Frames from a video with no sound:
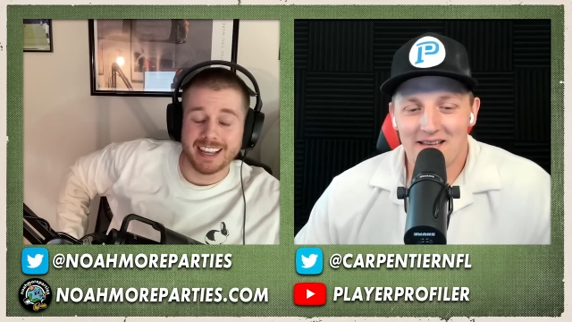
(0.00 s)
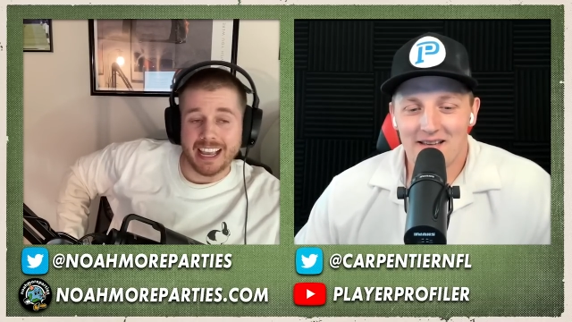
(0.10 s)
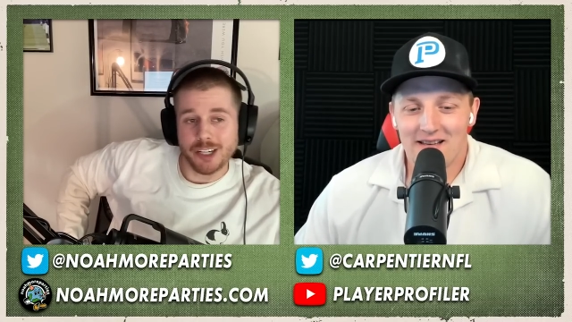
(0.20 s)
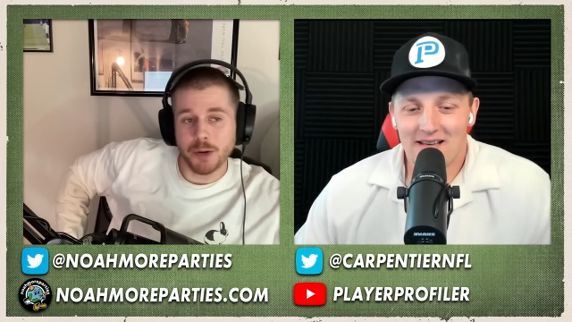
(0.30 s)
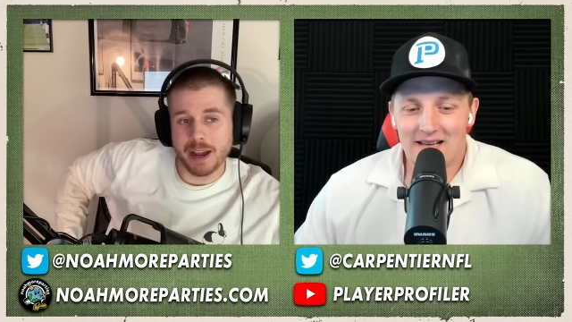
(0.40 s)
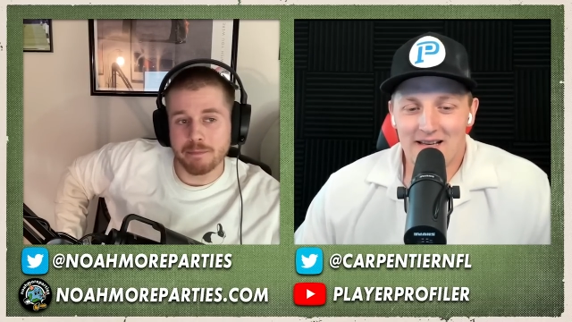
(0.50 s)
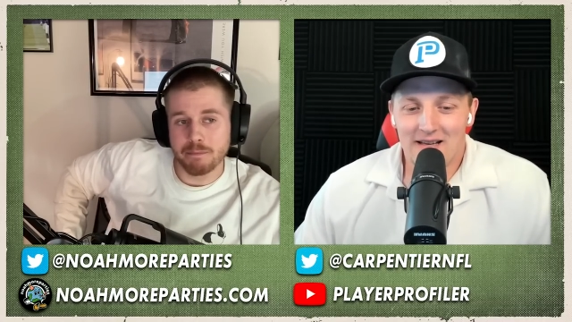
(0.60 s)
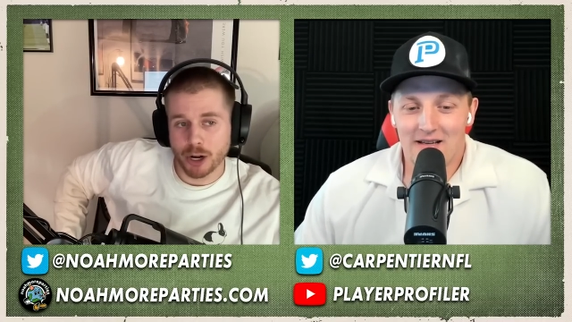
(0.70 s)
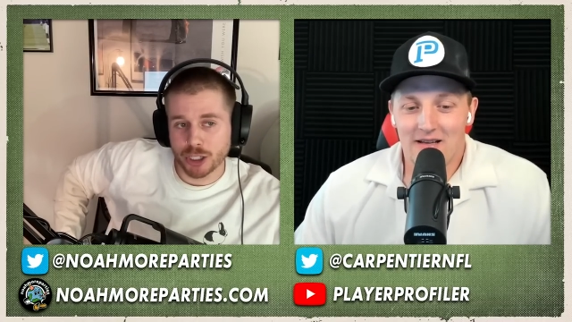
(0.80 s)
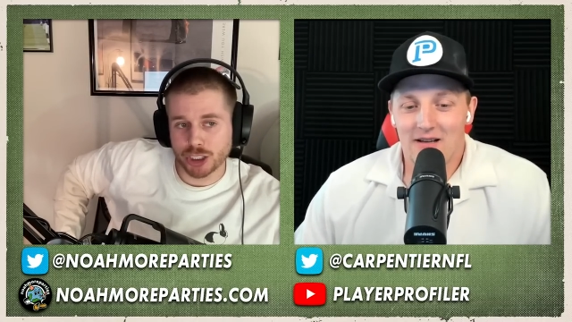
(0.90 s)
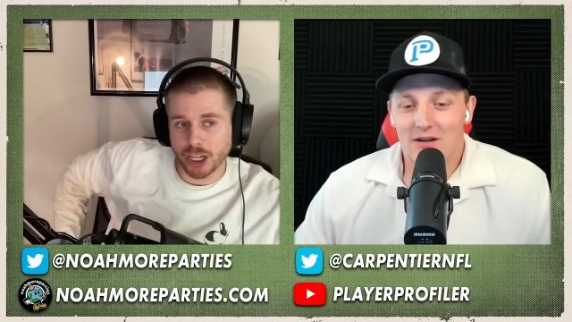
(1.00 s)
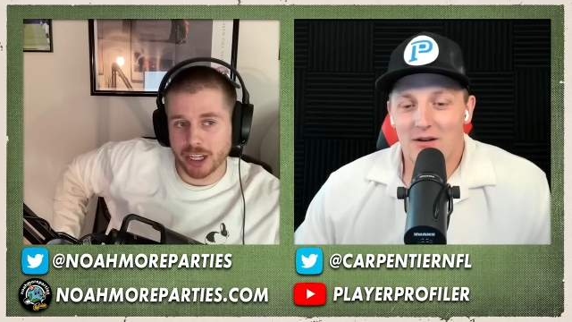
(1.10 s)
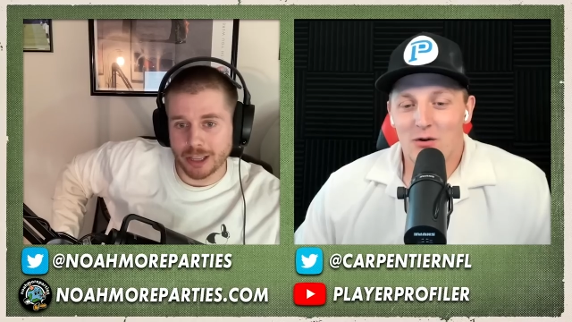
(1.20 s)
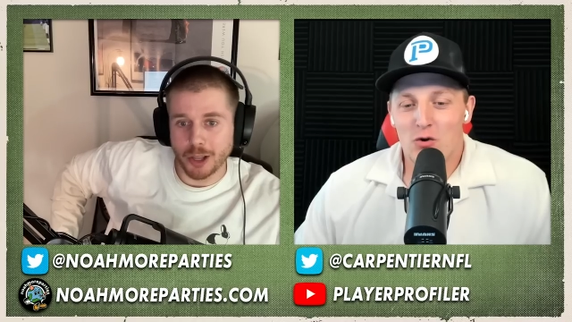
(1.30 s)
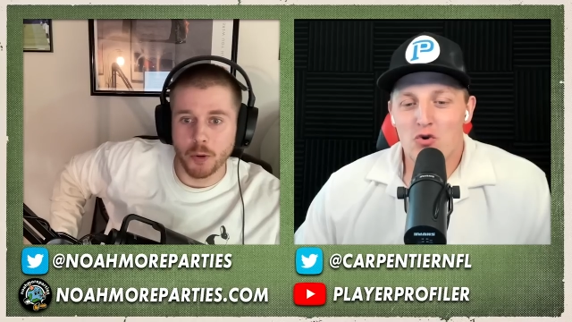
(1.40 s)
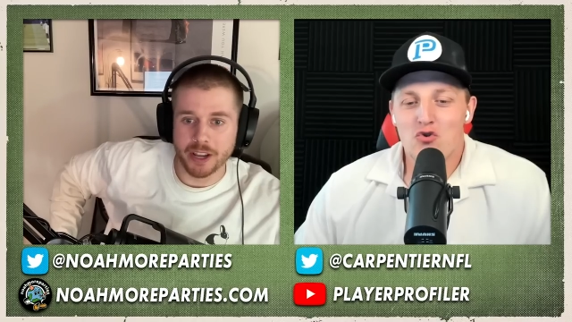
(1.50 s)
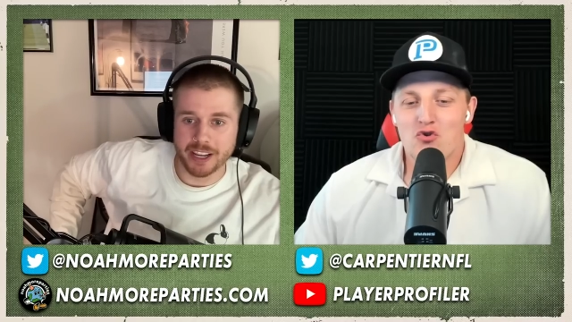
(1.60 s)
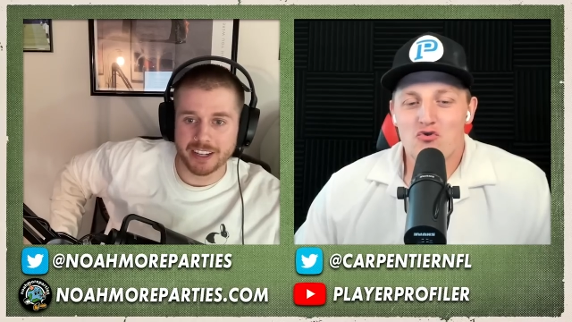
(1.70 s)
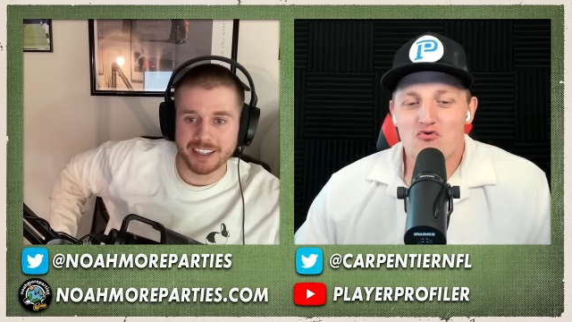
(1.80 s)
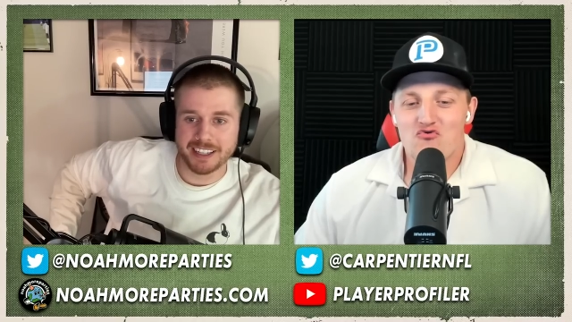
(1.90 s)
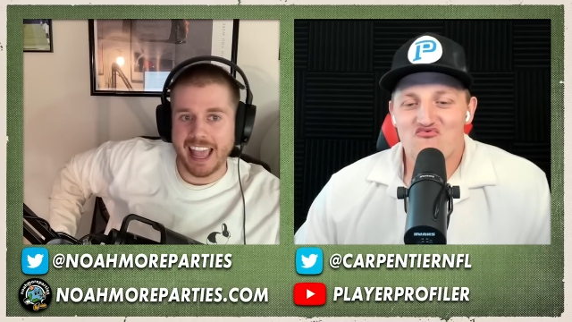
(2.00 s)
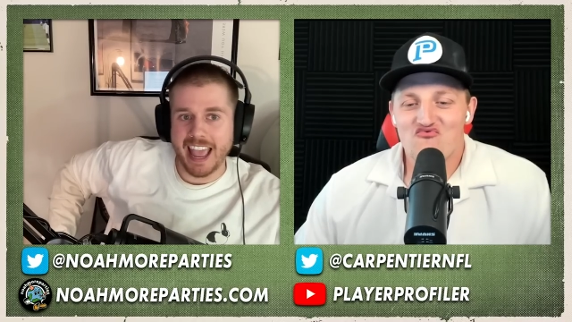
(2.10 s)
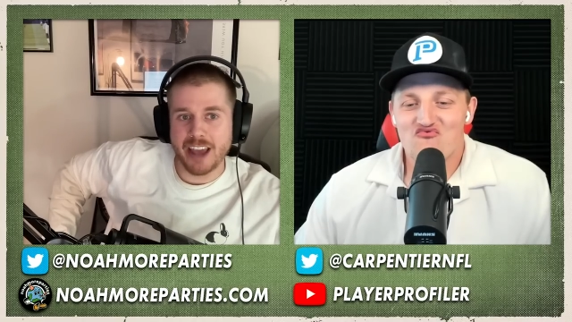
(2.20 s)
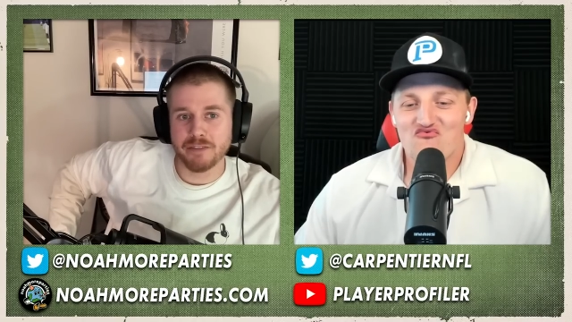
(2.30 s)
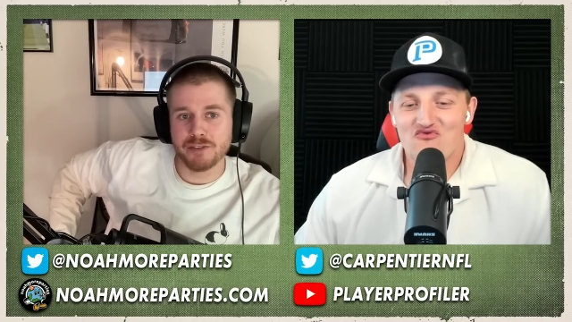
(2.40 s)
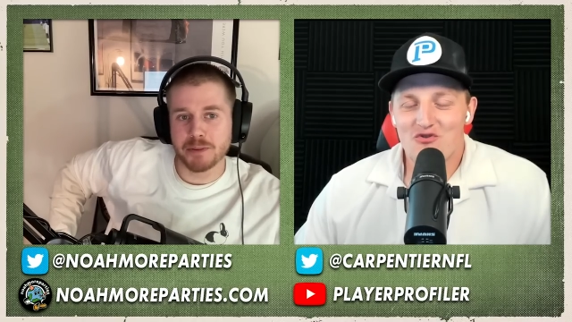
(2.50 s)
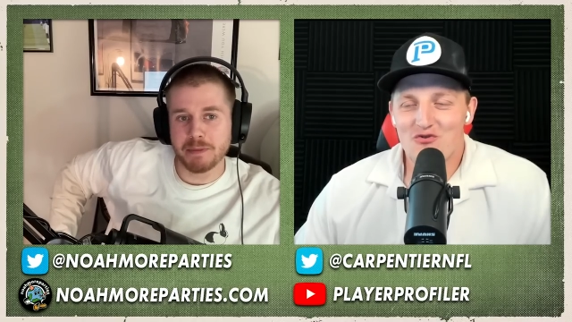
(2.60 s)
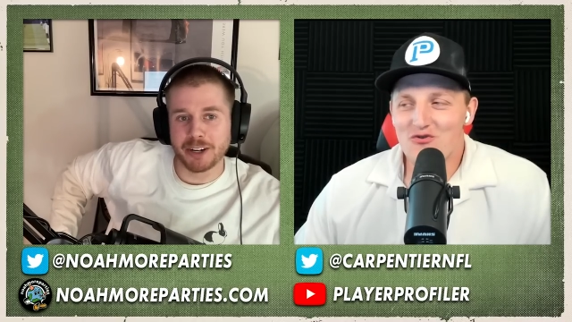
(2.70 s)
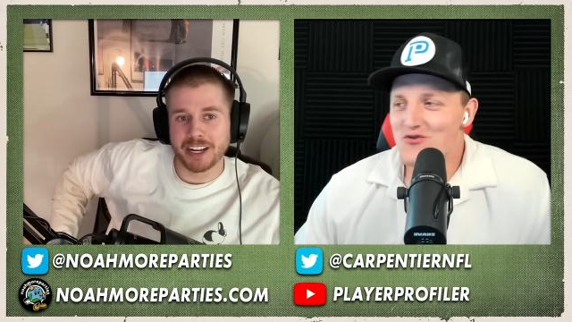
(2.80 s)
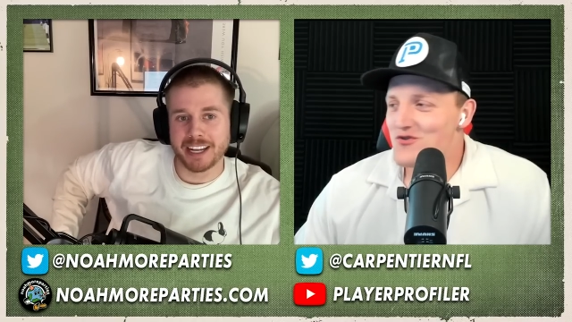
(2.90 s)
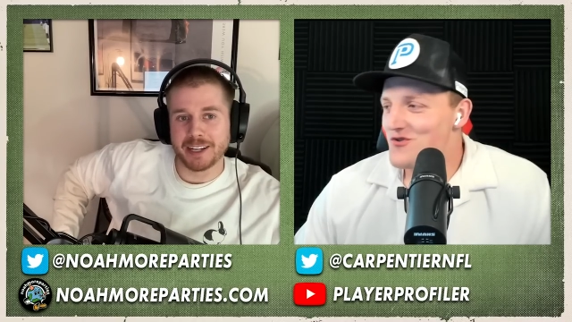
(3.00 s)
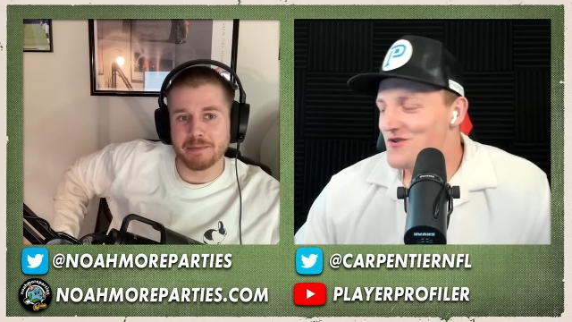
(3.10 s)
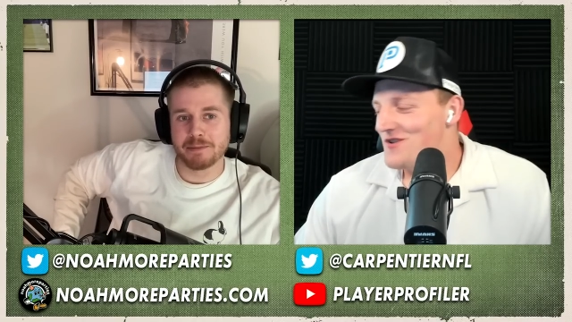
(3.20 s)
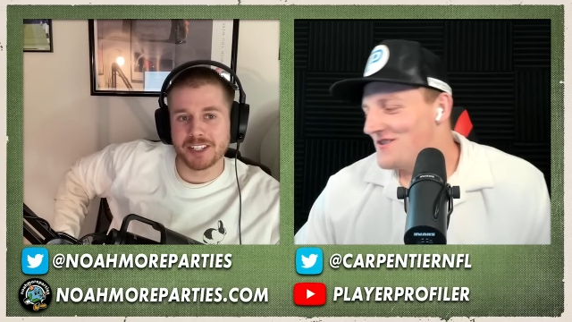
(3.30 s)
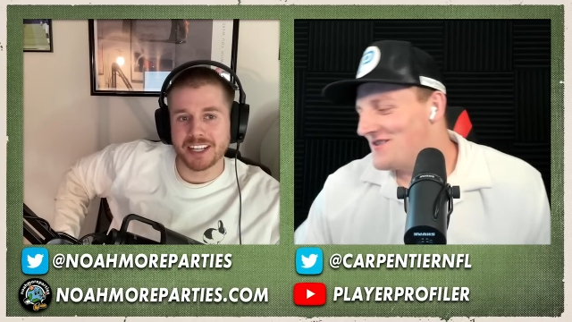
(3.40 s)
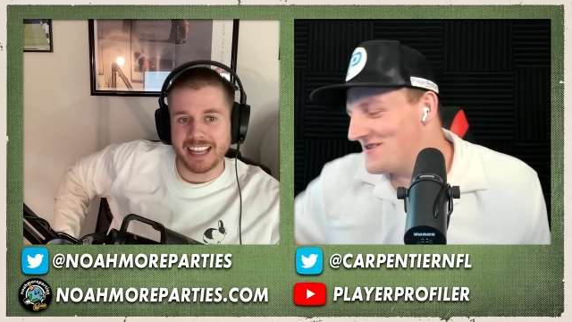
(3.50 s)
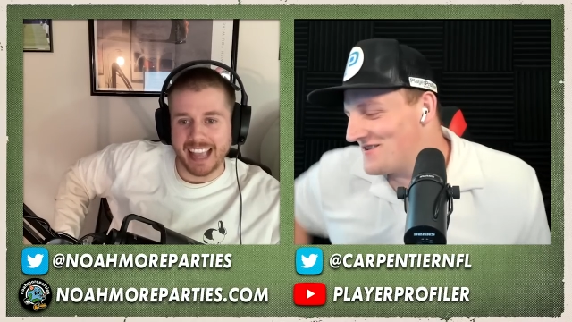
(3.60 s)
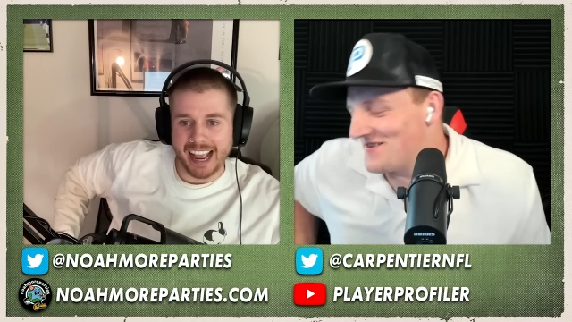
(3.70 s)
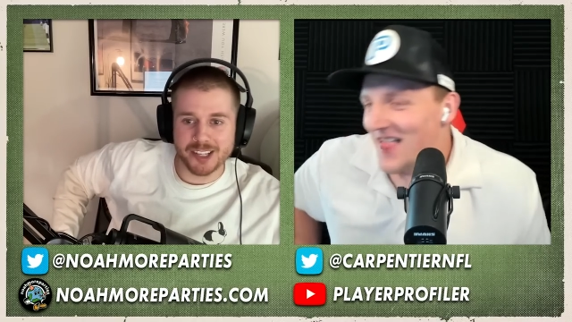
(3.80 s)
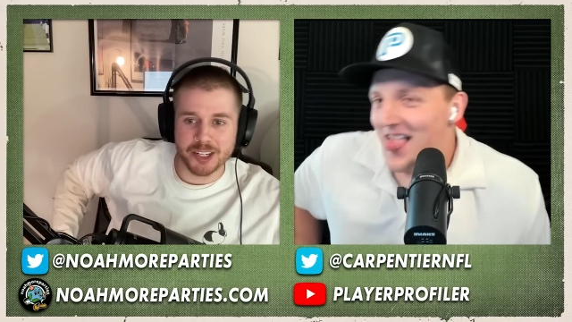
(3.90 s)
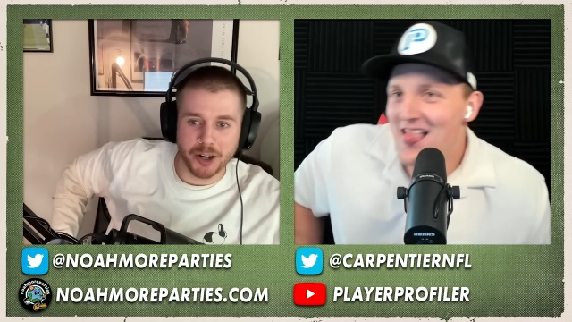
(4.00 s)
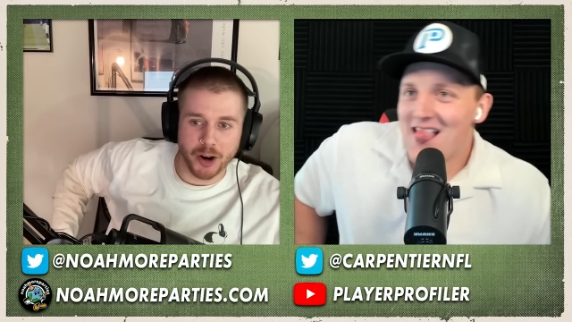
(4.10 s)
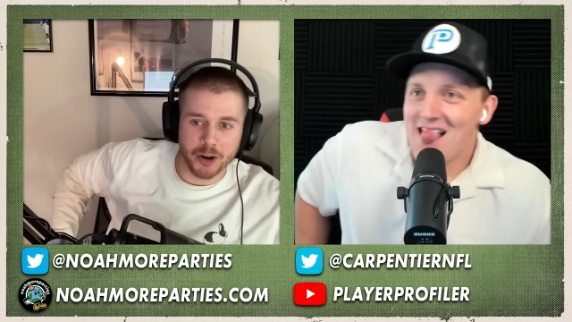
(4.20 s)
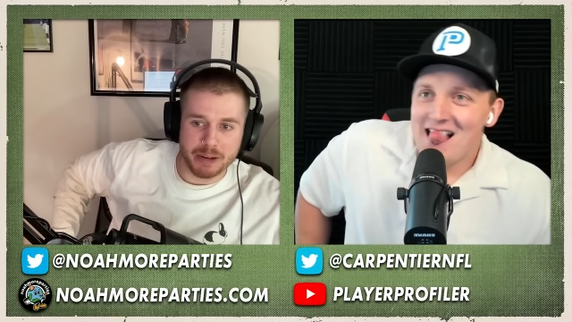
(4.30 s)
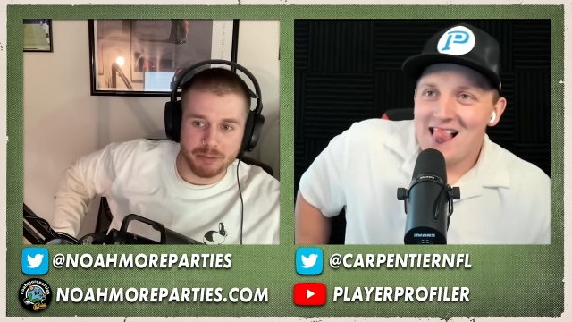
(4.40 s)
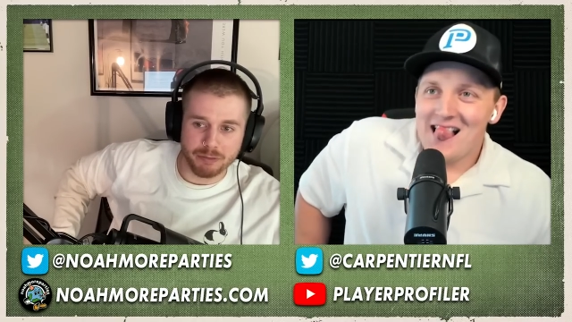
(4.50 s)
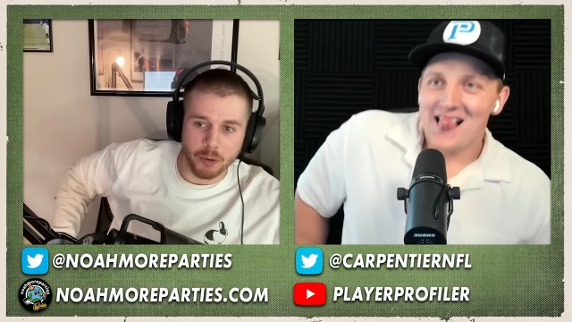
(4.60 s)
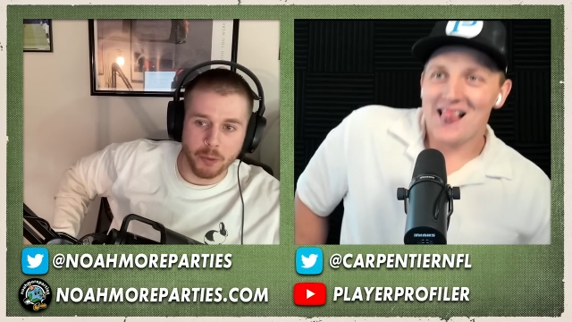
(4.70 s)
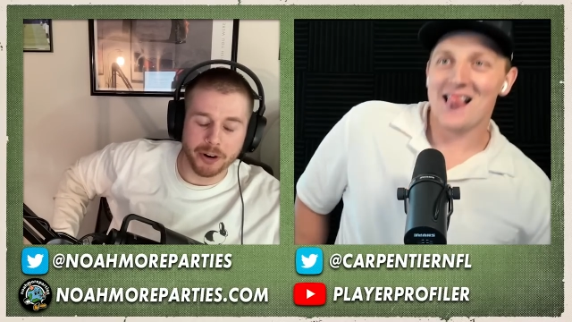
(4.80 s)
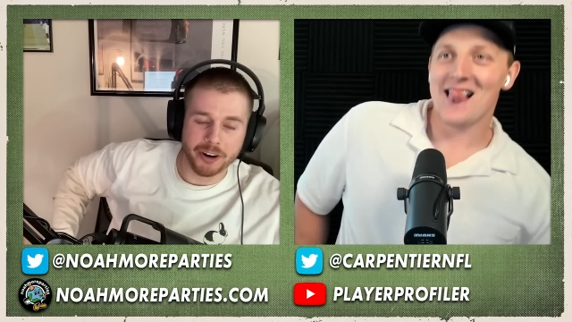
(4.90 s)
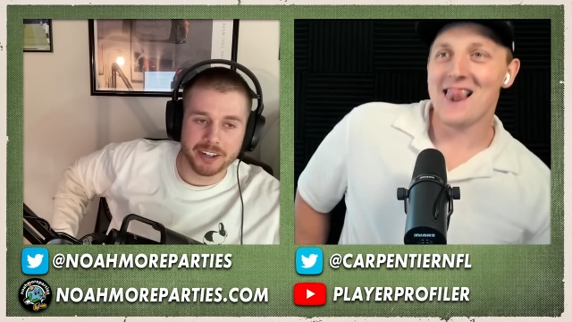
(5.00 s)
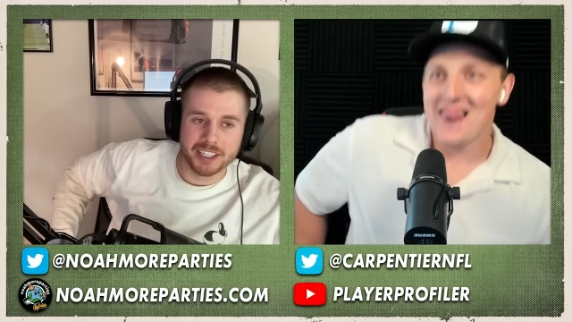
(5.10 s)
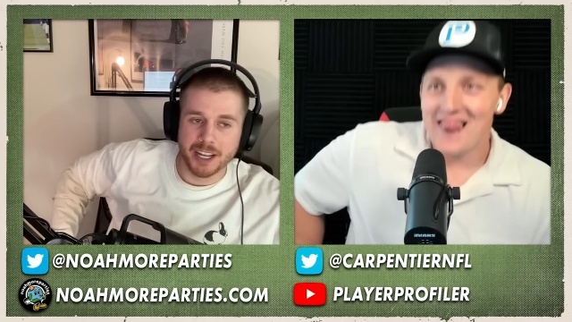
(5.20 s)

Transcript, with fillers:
Speaker 1: and you had Marshawn Lloyd ahead of Jahmyr Gibbs as your R B four.